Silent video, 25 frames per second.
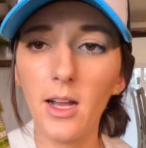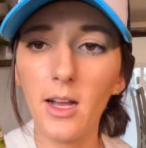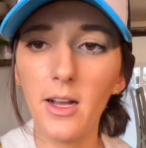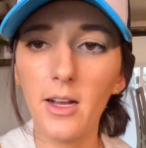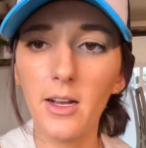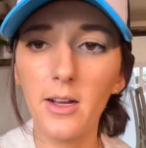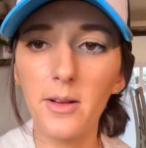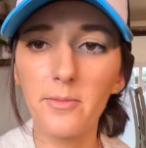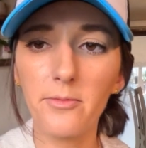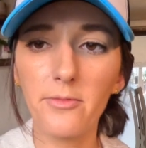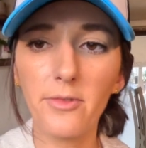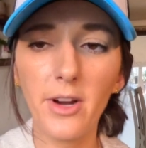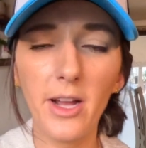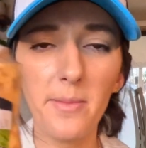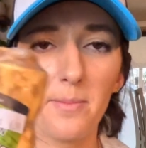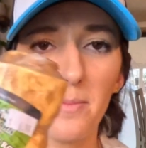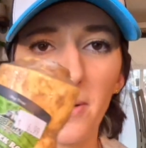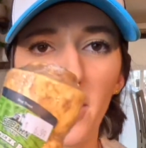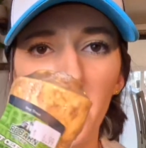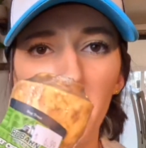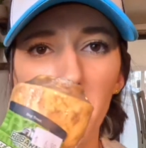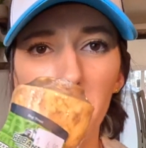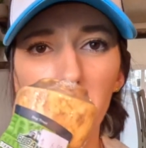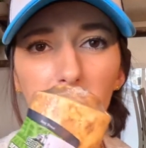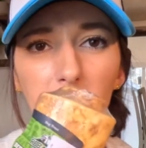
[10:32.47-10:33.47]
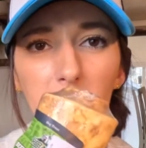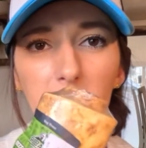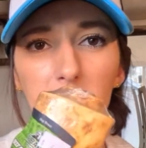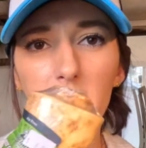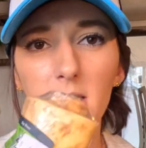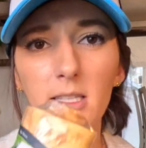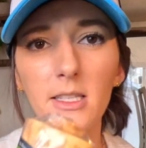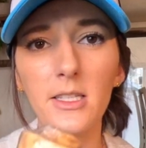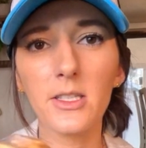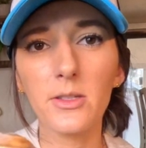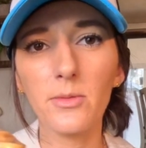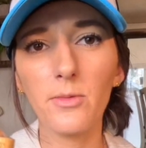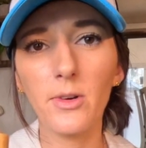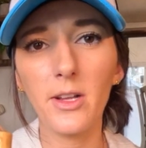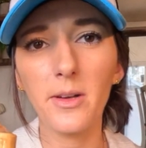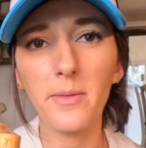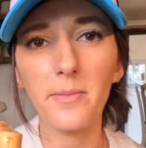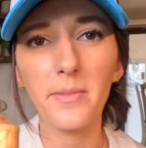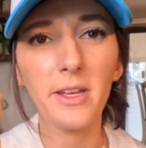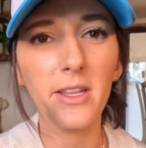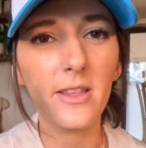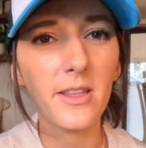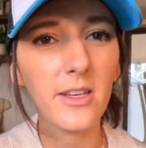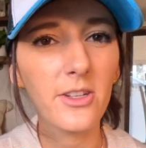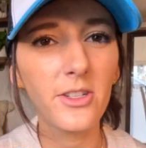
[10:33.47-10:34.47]
Red Barn makes this one,
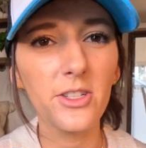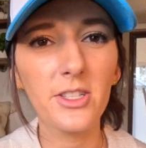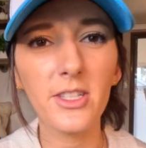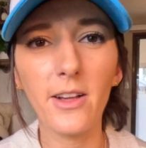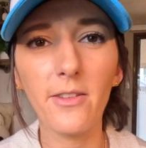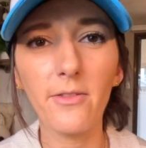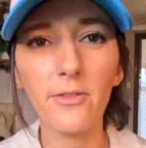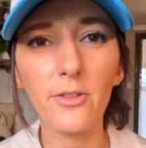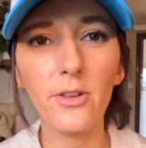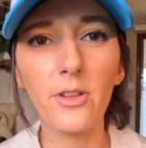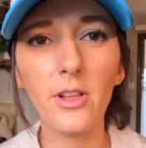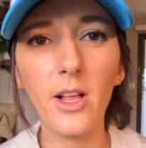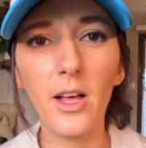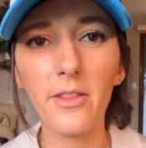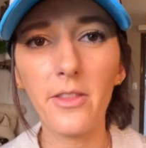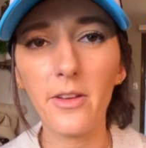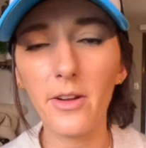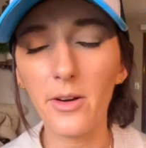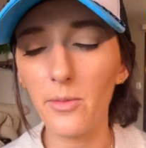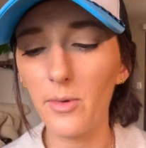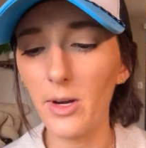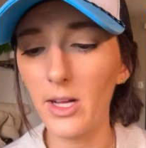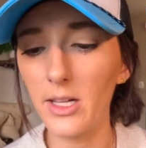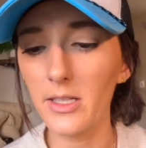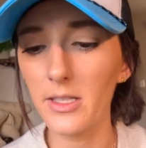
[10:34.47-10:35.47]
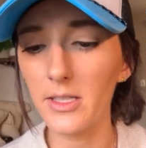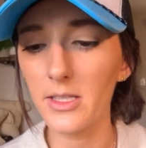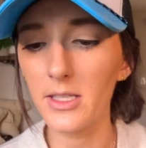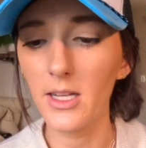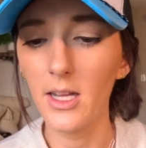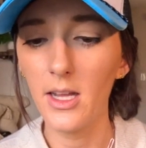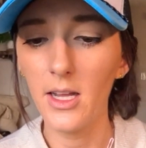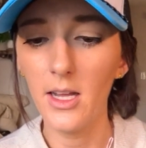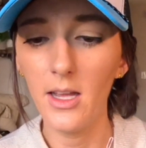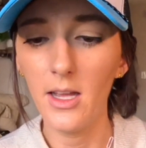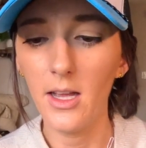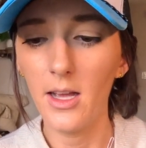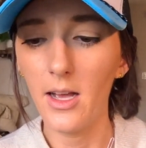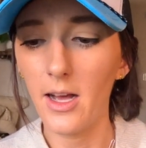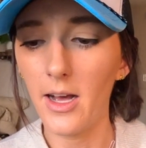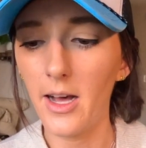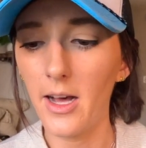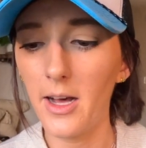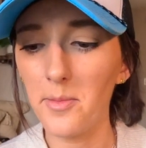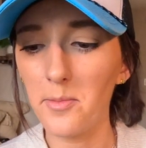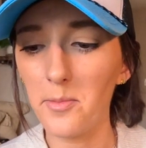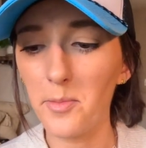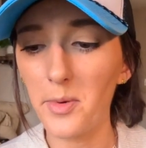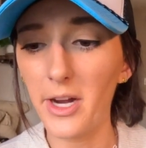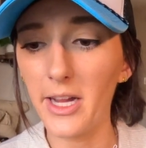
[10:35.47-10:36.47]
but there's several other ones,
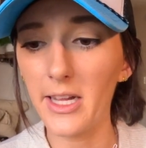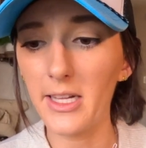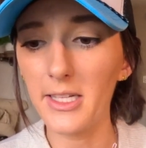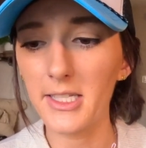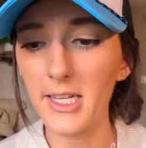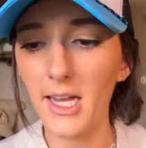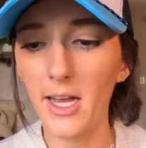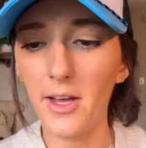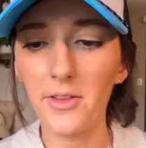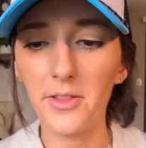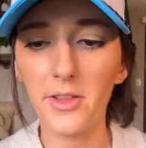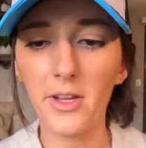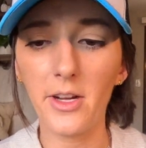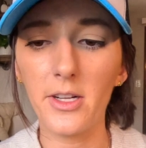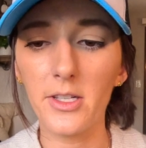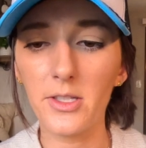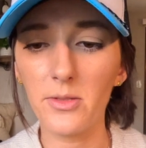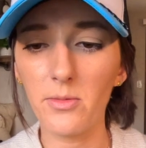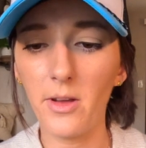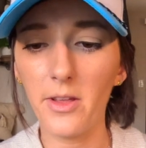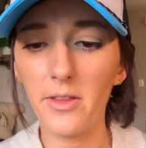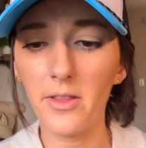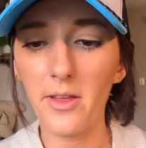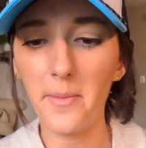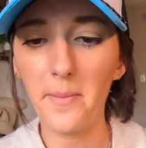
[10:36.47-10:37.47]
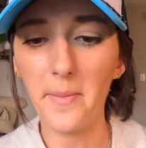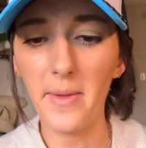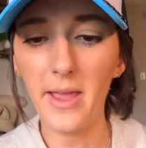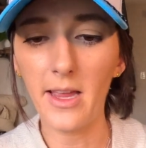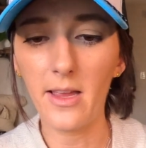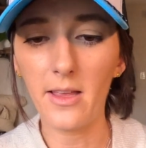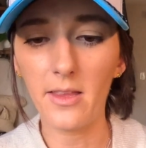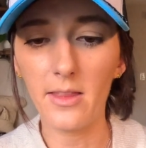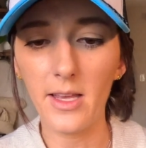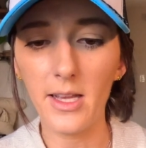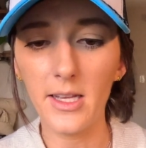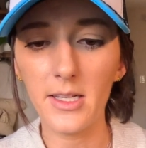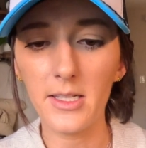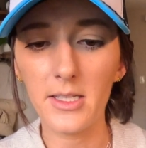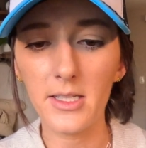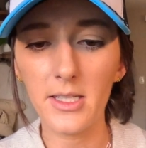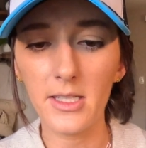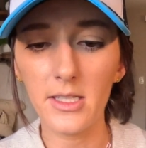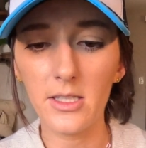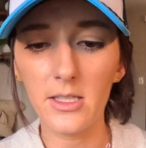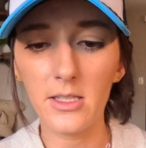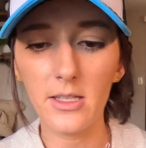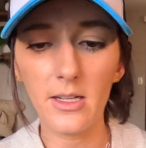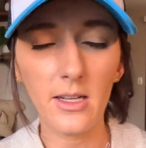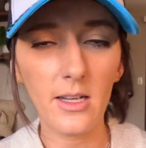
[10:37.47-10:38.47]
brands out there as well that make this.
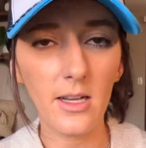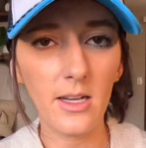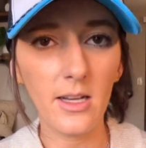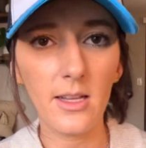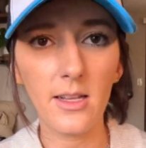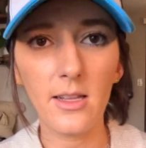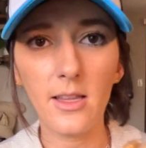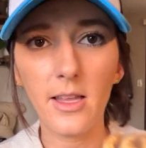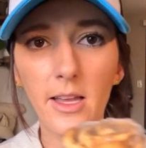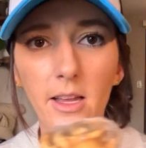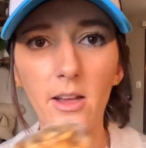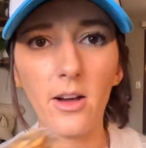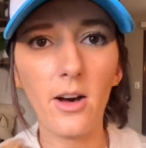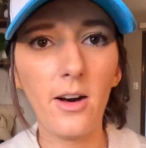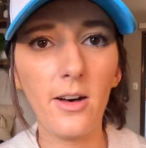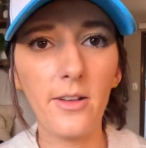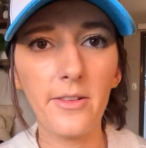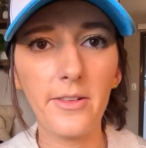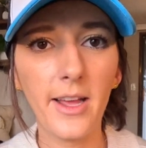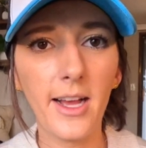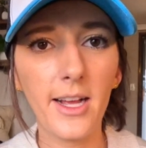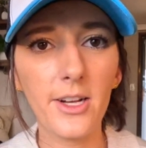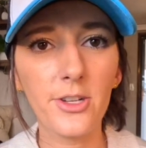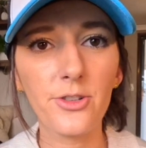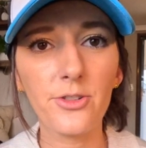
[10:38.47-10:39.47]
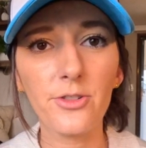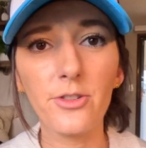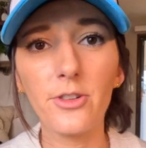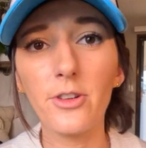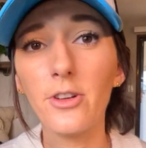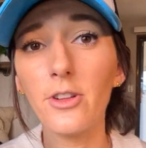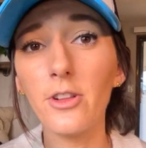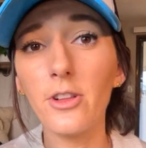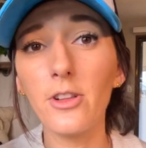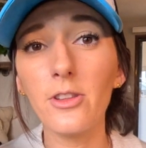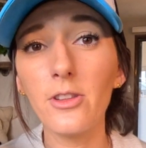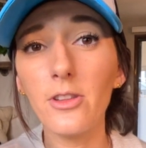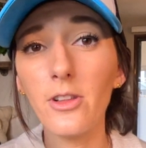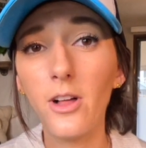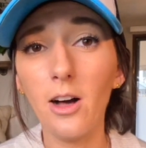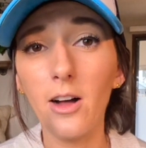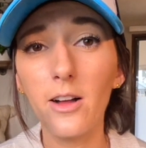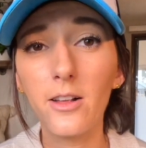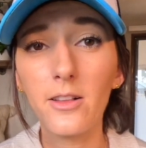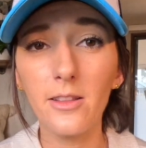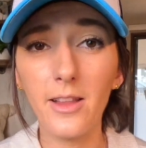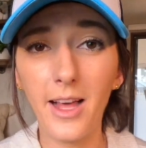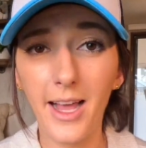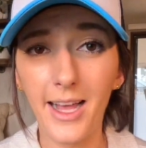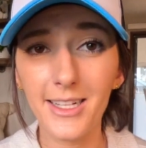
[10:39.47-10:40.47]
It's a good, like, all-natural,
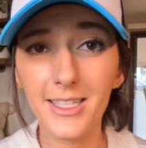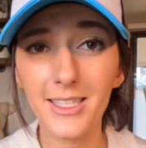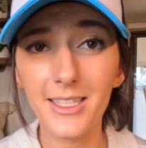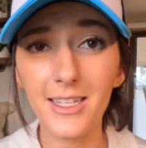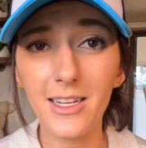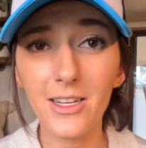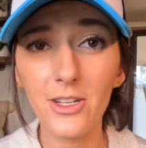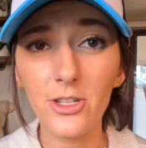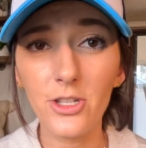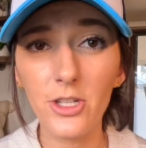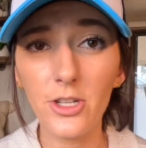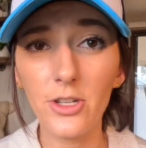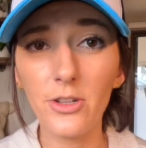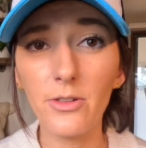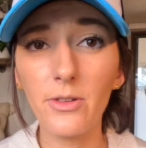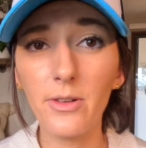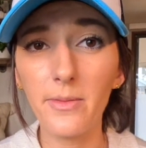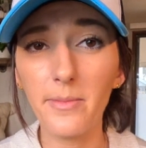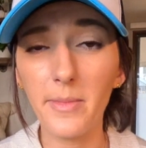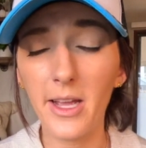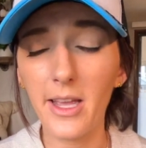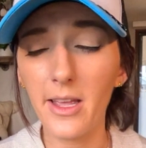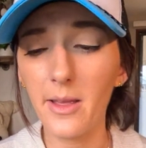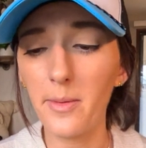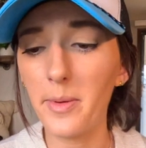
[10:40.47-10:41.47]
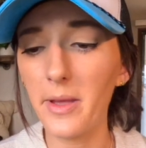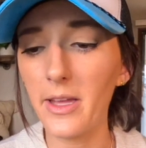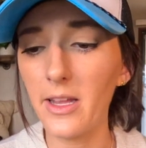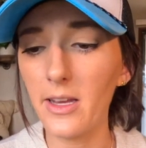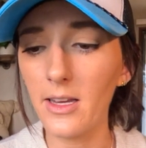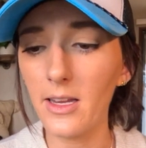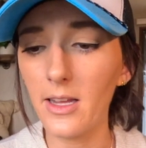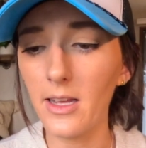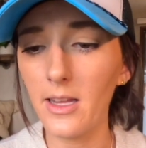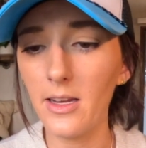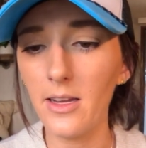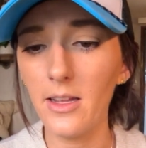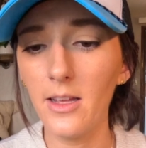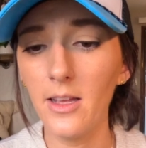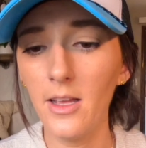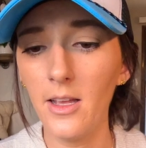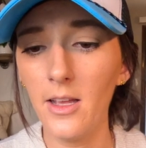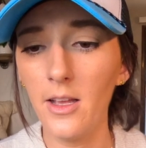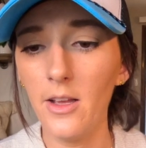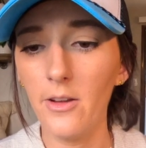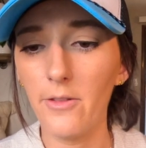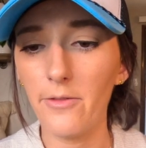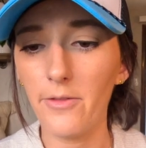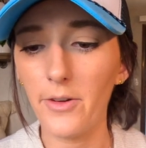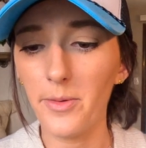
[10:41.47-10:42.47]
long-lasting chew, in my opinion,
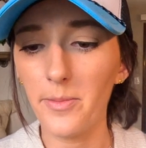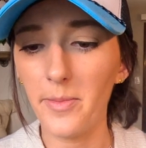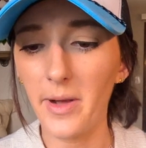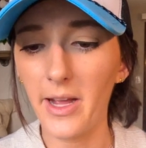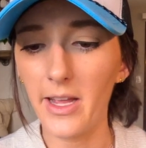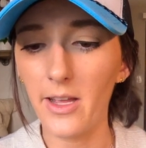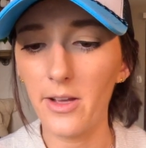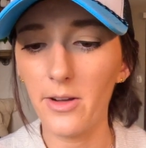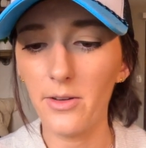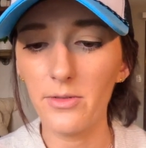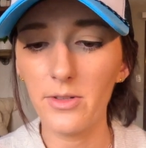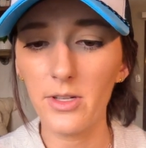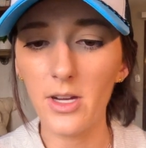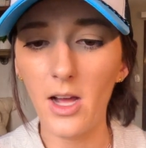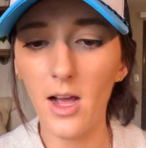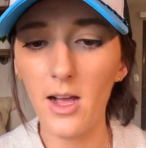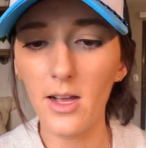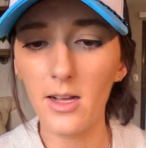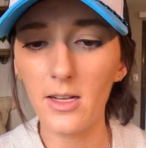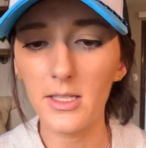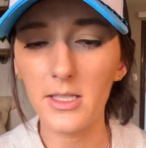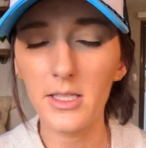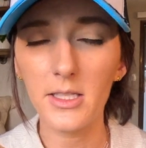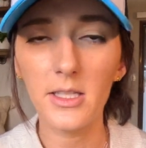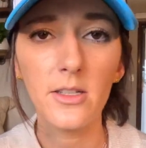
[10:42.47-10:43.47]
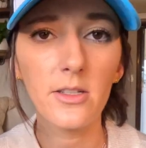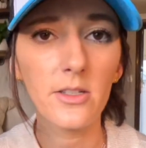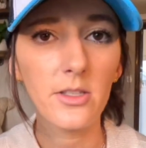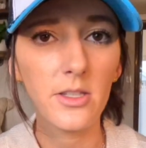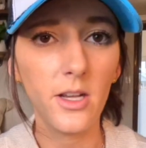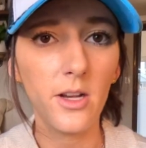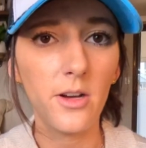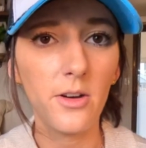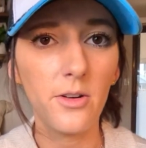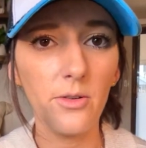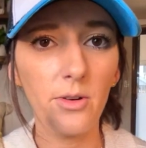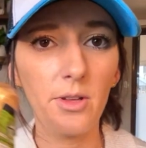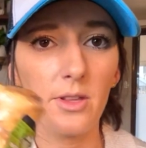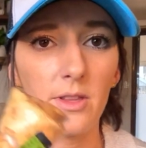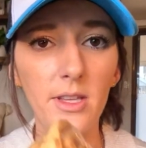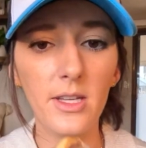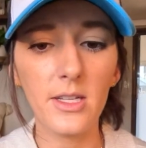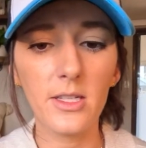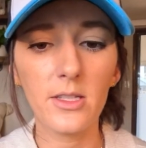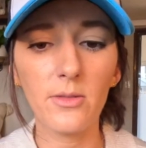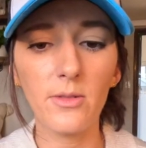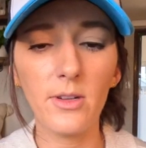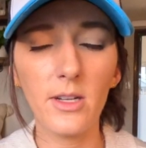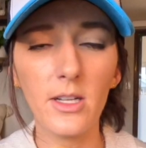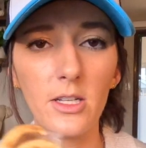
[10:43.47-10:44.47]
for my own dogs. So
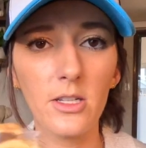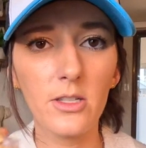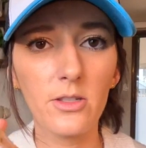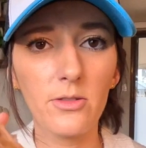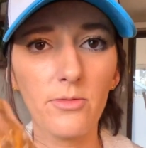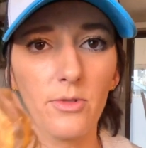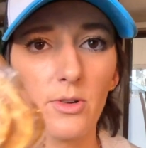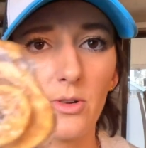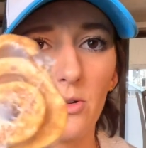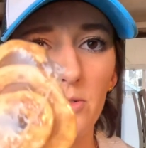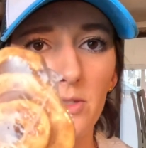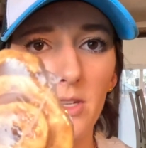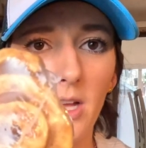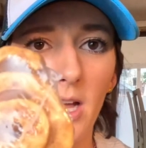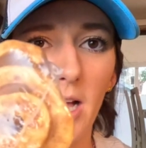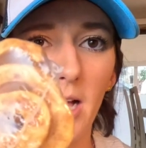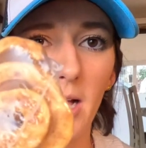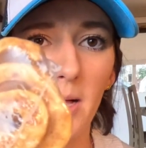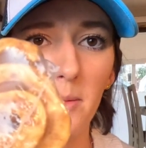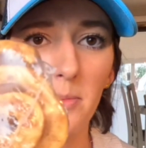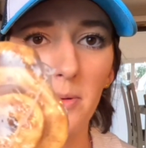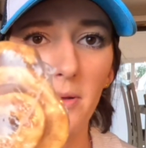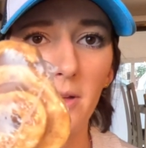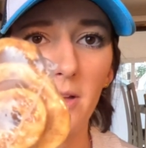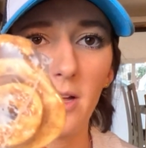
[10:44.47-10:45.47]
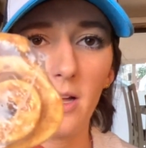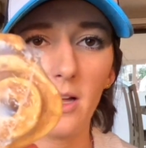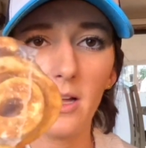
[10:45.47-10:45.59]
this one is rolled up.